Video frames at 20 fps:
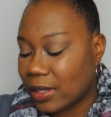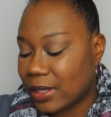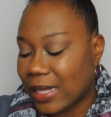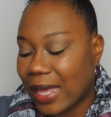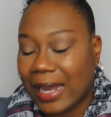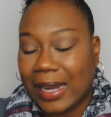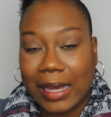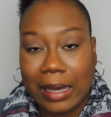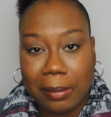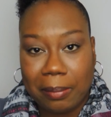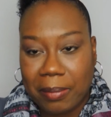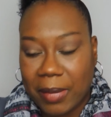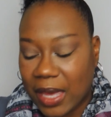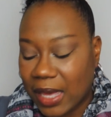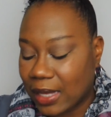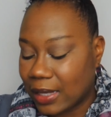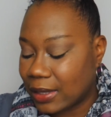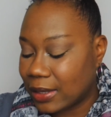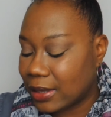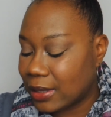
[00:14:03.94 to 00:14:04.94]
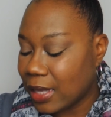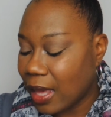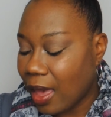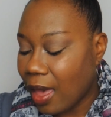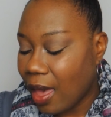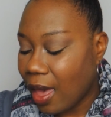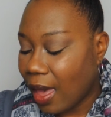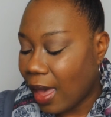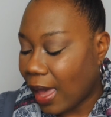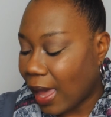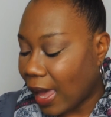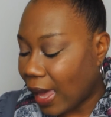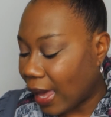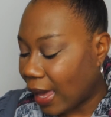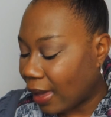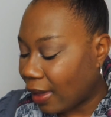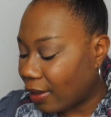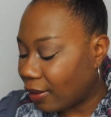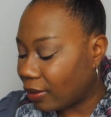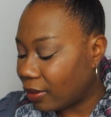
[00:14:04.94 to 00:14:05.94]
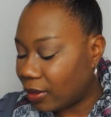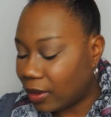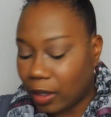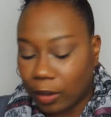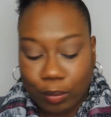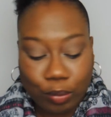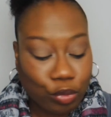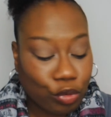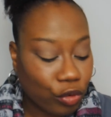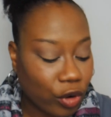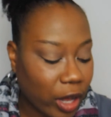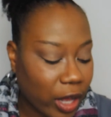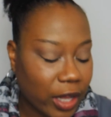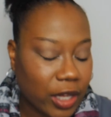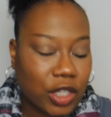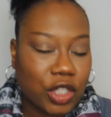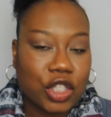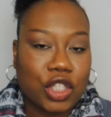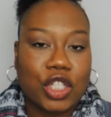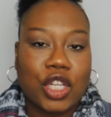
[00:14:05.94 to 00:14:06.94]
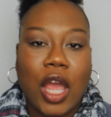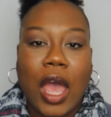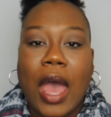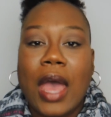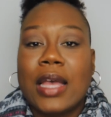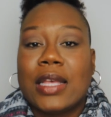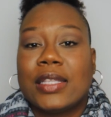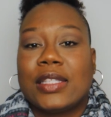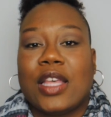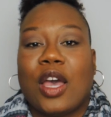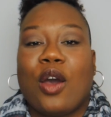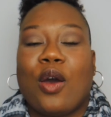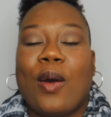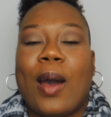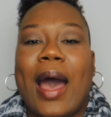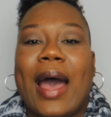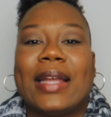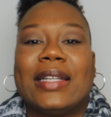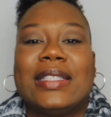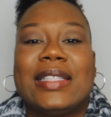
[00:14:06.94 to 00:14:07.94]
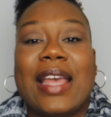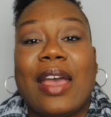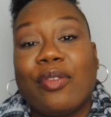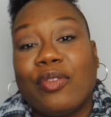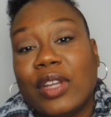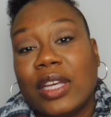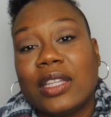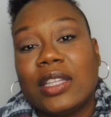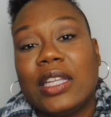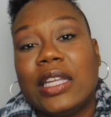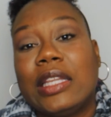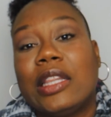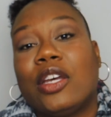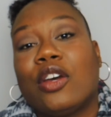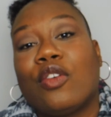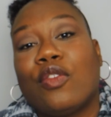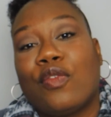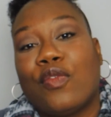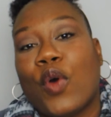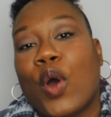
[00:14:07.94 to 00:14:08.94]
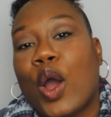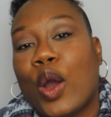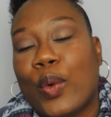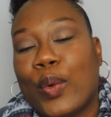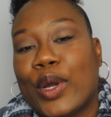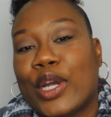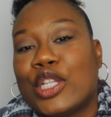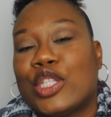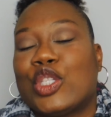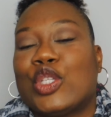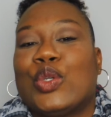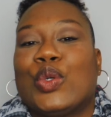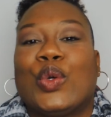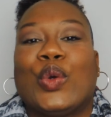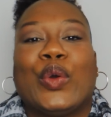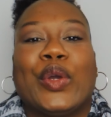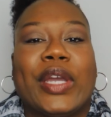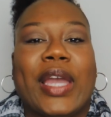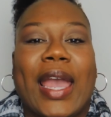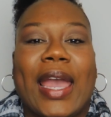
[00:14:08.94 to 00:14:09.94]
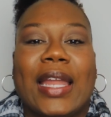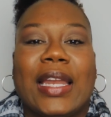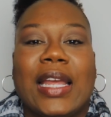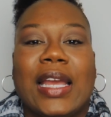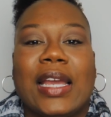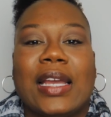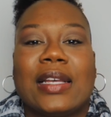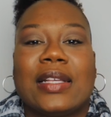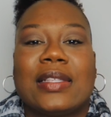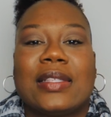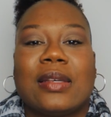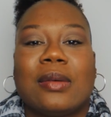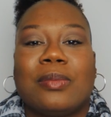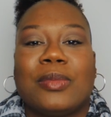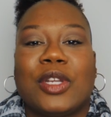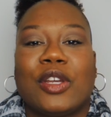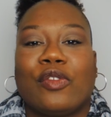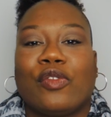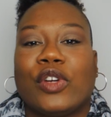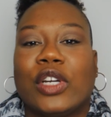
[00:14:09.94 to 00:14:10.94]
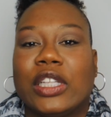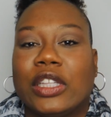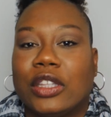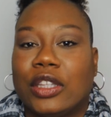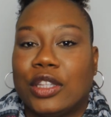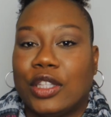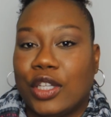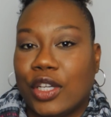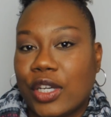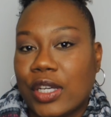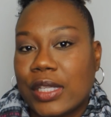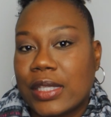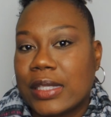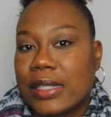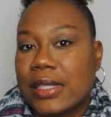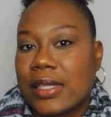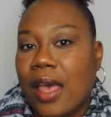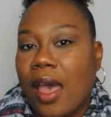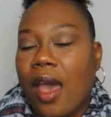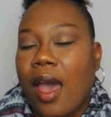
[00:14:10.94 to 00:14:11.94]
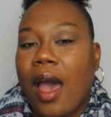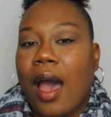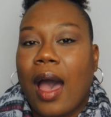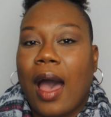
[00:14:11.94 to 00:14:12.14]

setting mist, and the brush. So I definitely look forward to creating some different looks